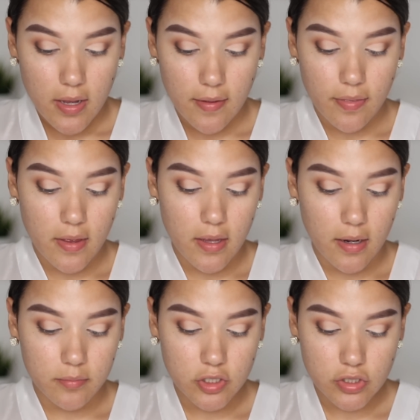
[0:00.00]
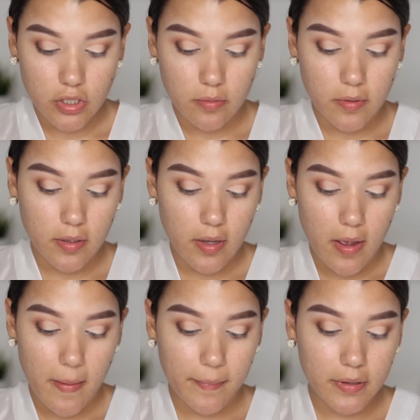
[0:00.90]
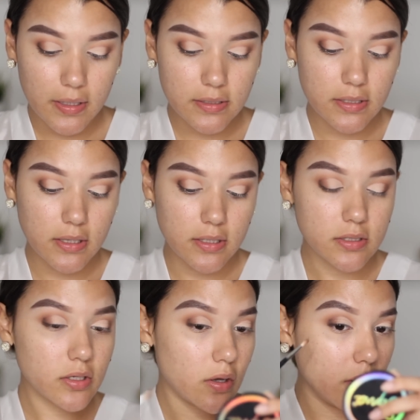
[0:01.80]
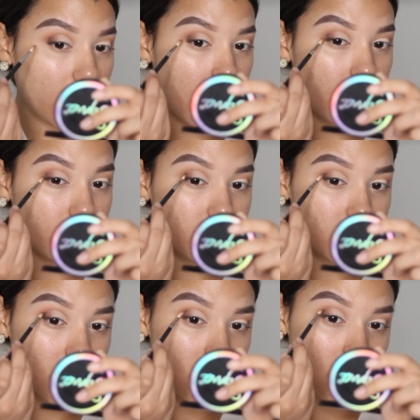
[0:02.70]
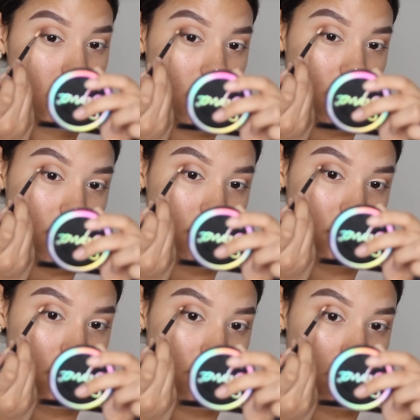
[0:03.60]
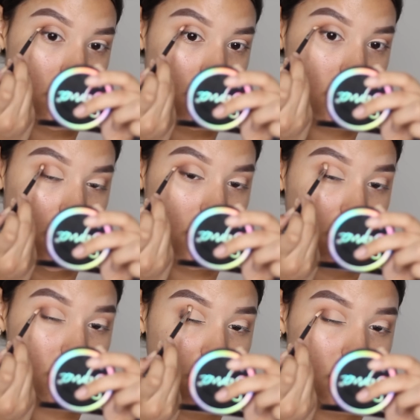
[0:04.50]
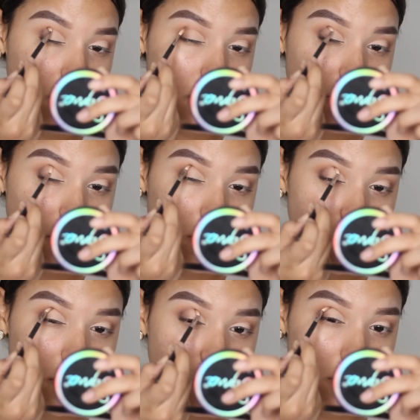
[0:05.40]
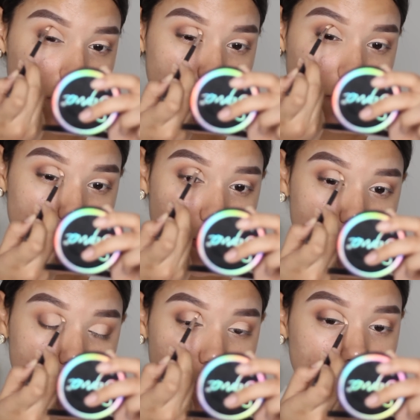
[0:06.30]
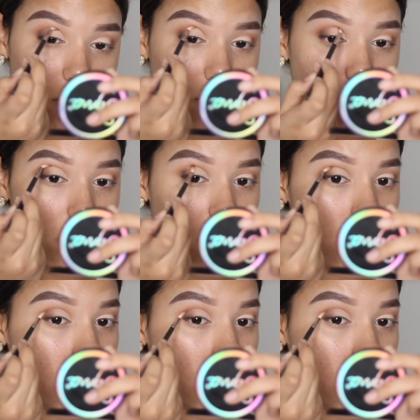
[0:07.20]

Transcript: And then I'm just going to be blending this all out to give me that dimension that I want.